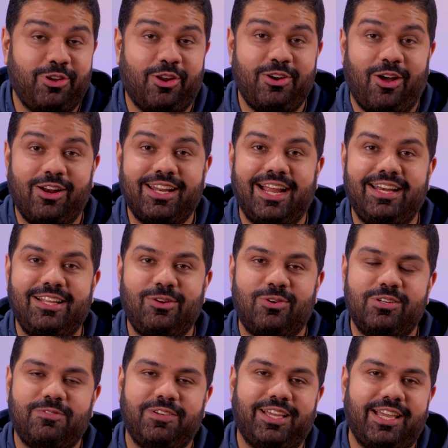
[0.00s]
you're not getting
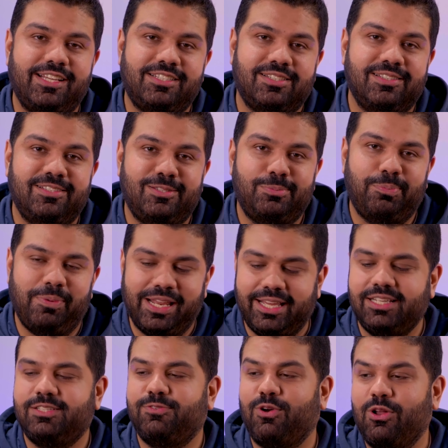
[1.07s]
notifications,
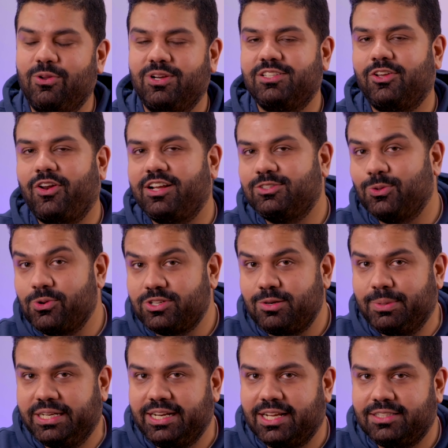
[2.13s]
please follow us on our social
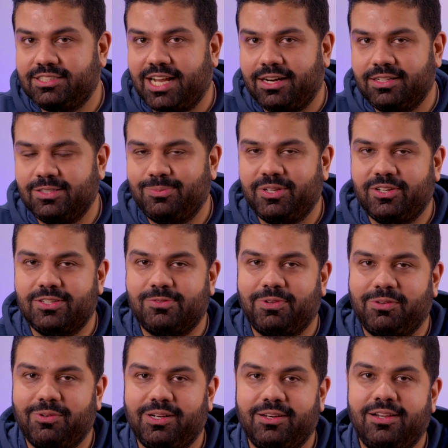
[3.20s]
media channels because
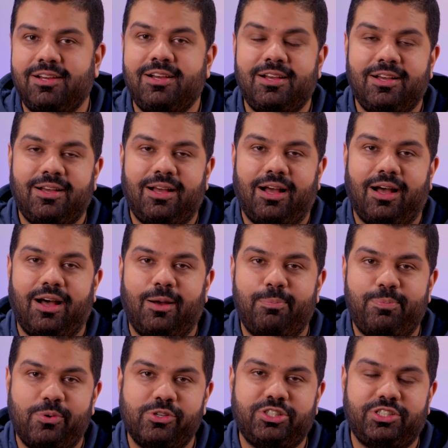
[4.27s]
we will uh,
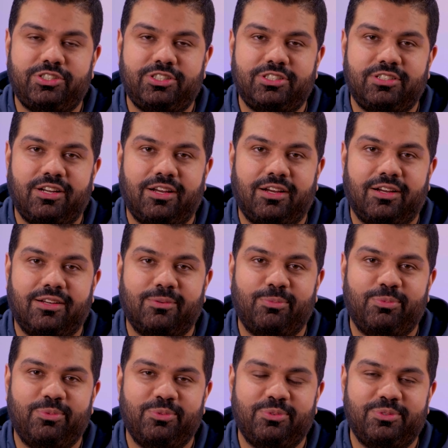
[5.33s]
push uh,
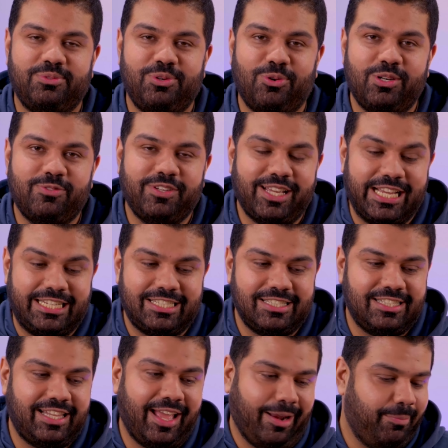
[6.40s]

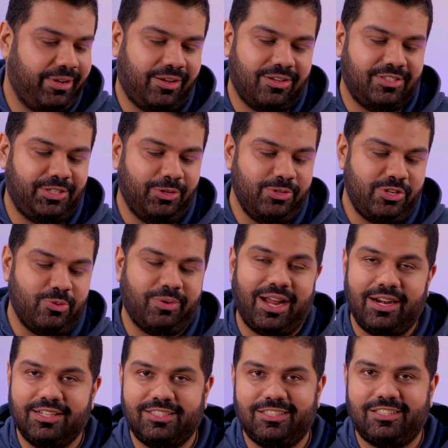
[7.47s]
notifications there because YouTube
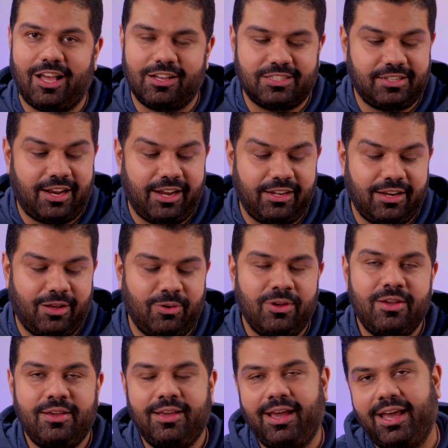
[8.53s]
kind of sucks right now
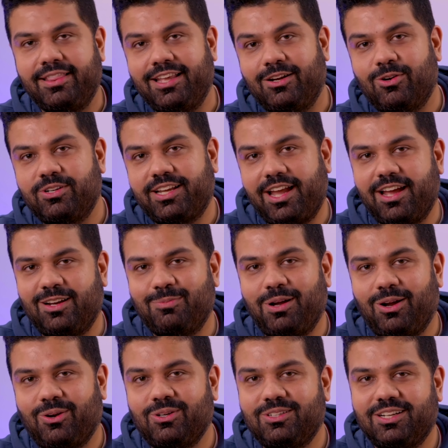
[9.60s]
and they don't care
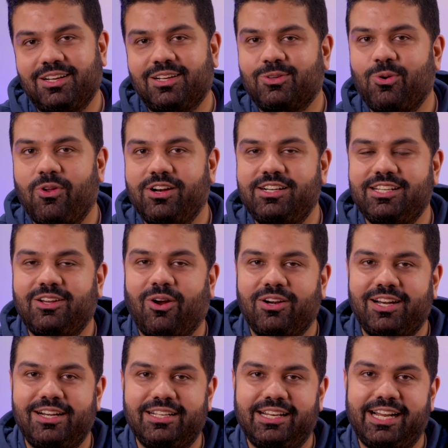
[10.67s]
about uh, quality
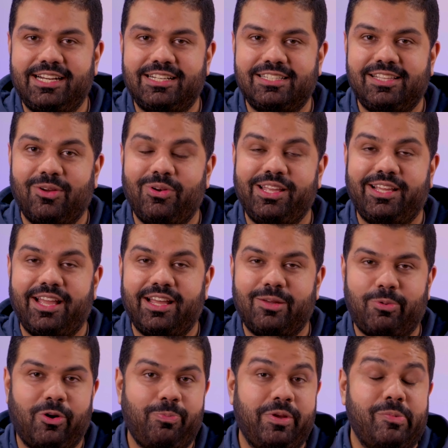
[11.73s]
content creators. They only care
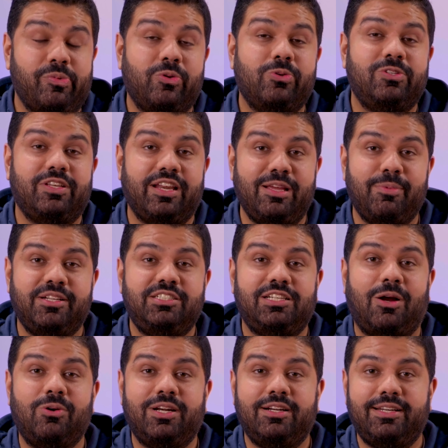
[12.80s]
about people who scream and
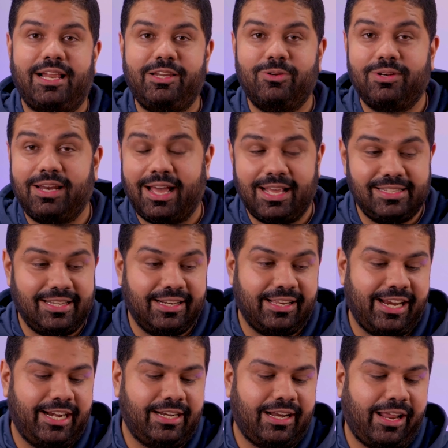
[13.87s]
shout and tell you lies and
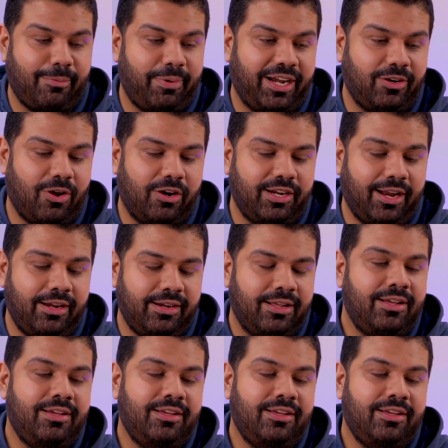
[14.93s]
create clickbait content.